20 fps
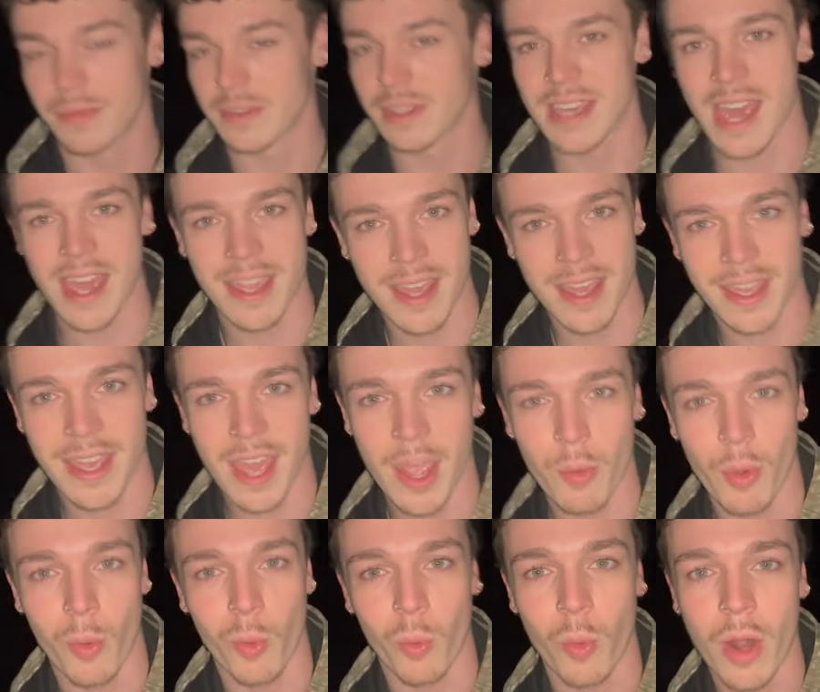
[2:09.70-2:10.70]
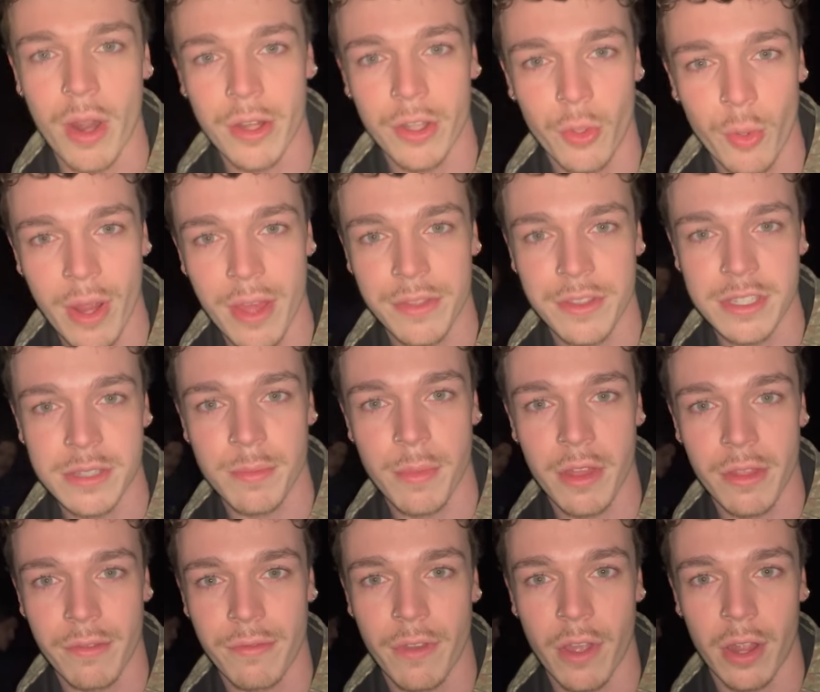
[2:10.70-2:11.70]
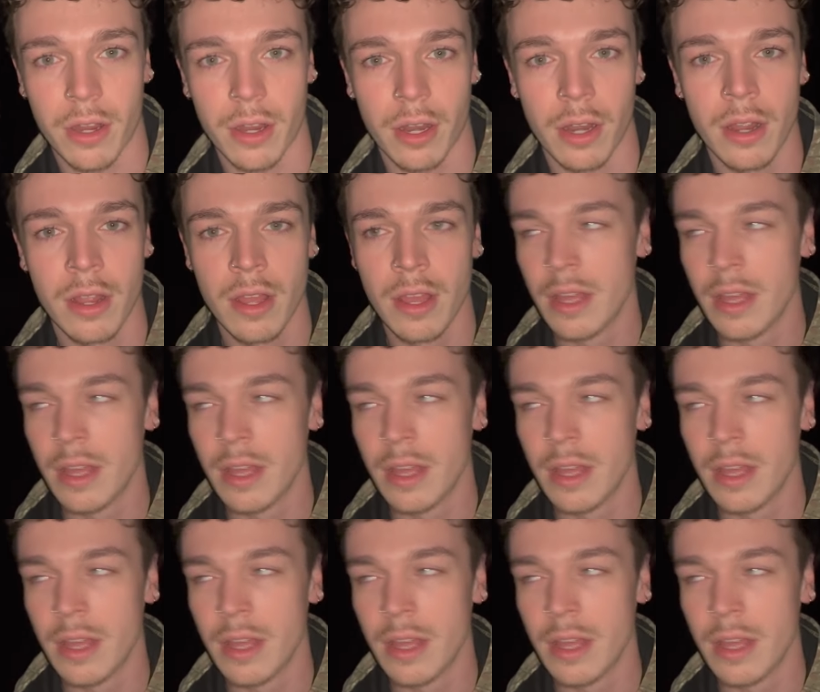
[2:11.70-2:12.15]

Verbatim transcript: KKK were running around this motherfucker.